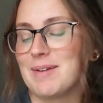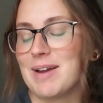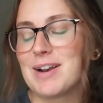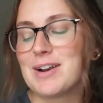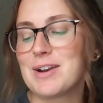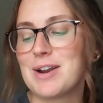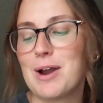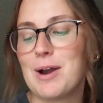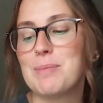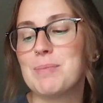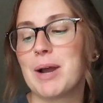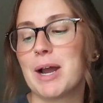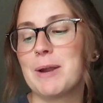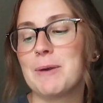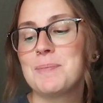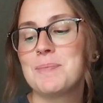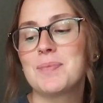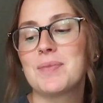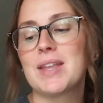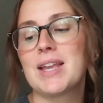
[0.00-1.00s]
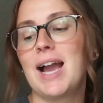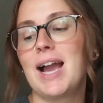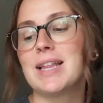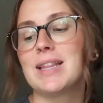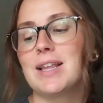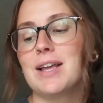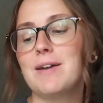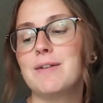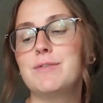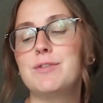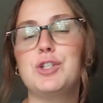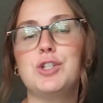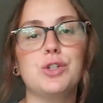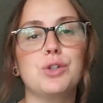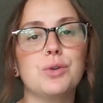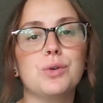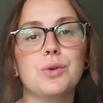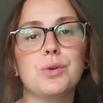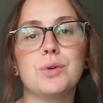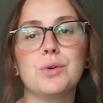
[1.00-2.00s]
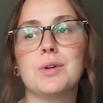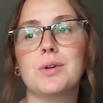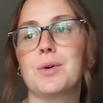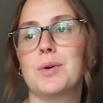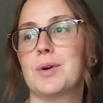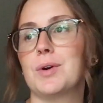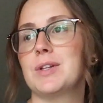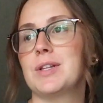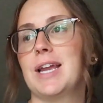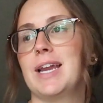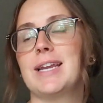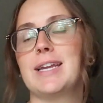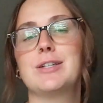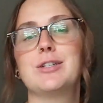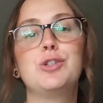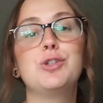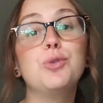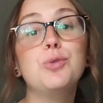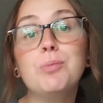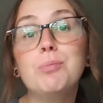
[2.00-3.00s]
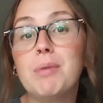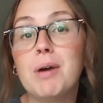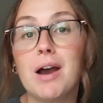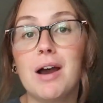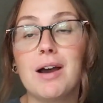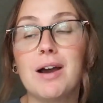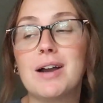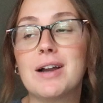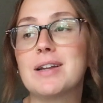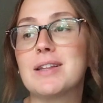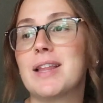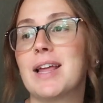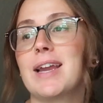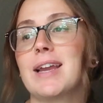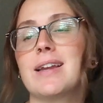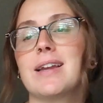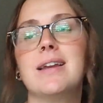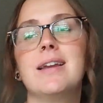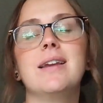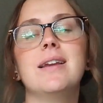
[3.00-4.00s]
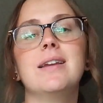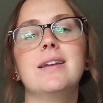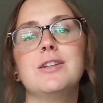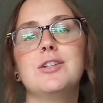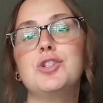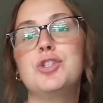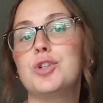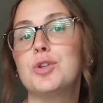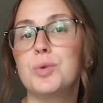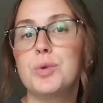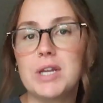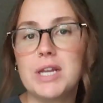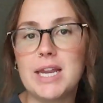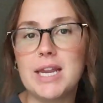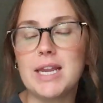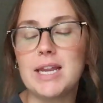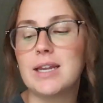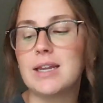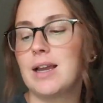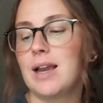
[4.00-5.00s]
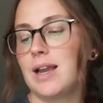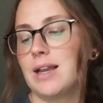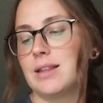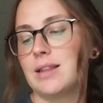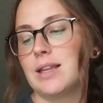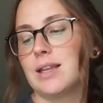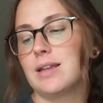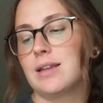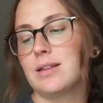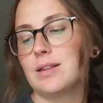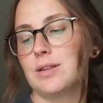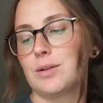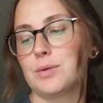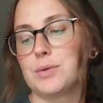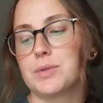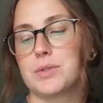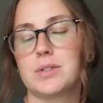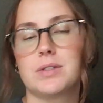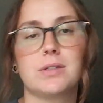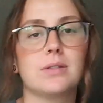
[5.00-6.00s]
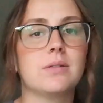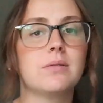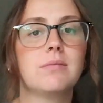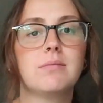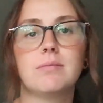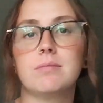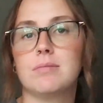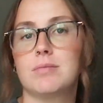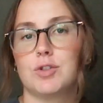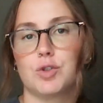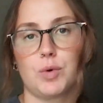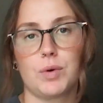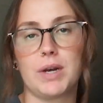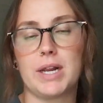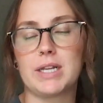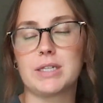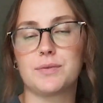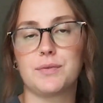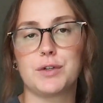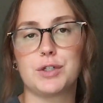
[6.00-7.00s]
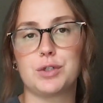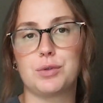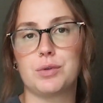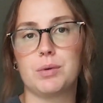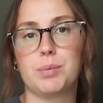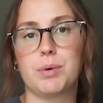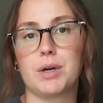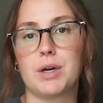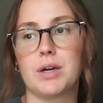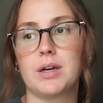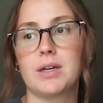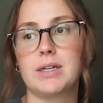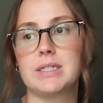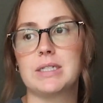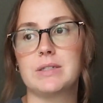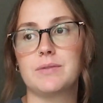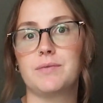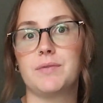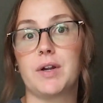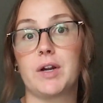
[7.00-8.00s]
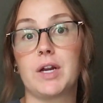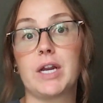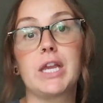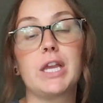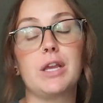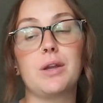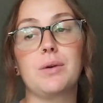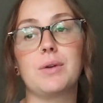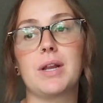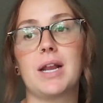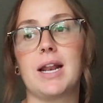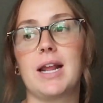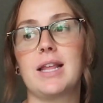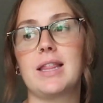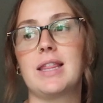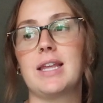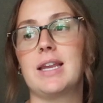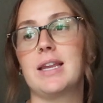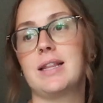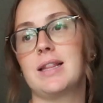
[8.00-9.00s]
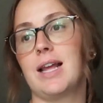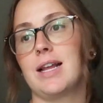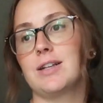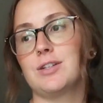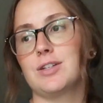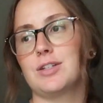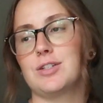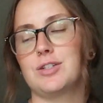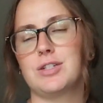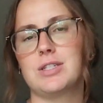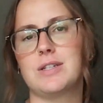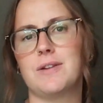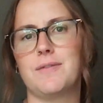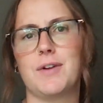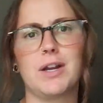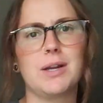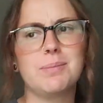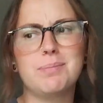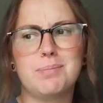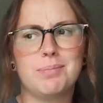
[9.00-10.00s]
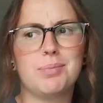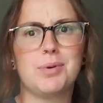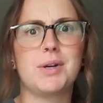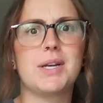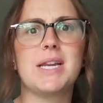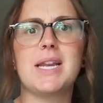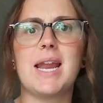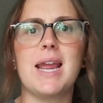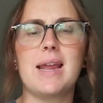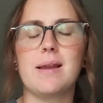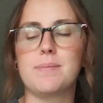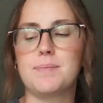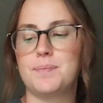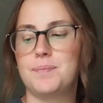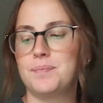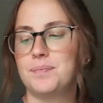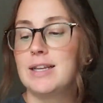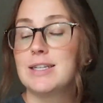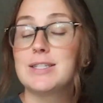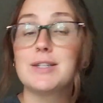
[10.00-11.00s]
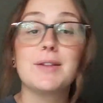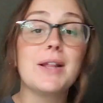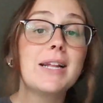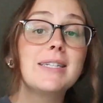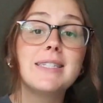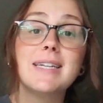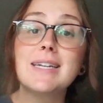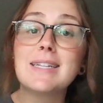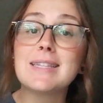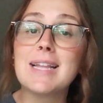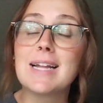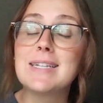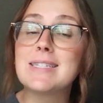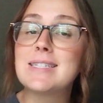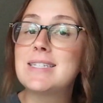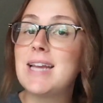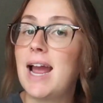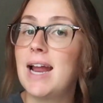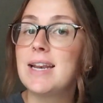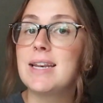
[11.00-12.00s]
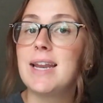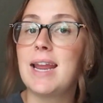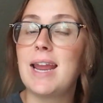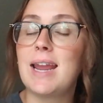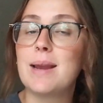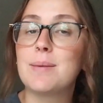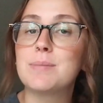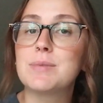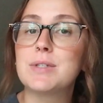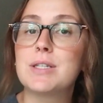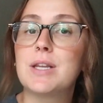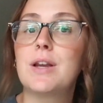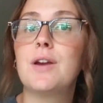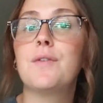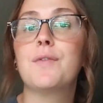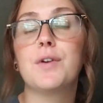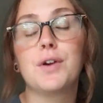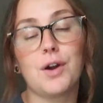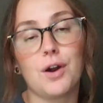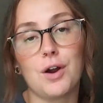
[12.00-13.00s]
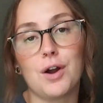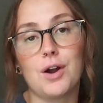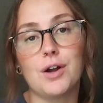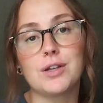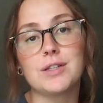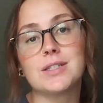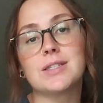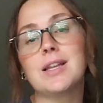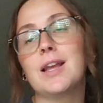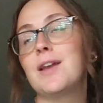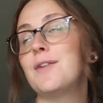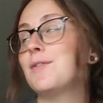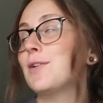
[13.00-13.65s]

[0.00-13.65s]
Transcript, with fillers: I don't know, but I love June or like Junebug, like Junie. I think those shortenings for Juniper is very cute and I think that it's just a very pretty name. So that's it. That's 10 names for girls.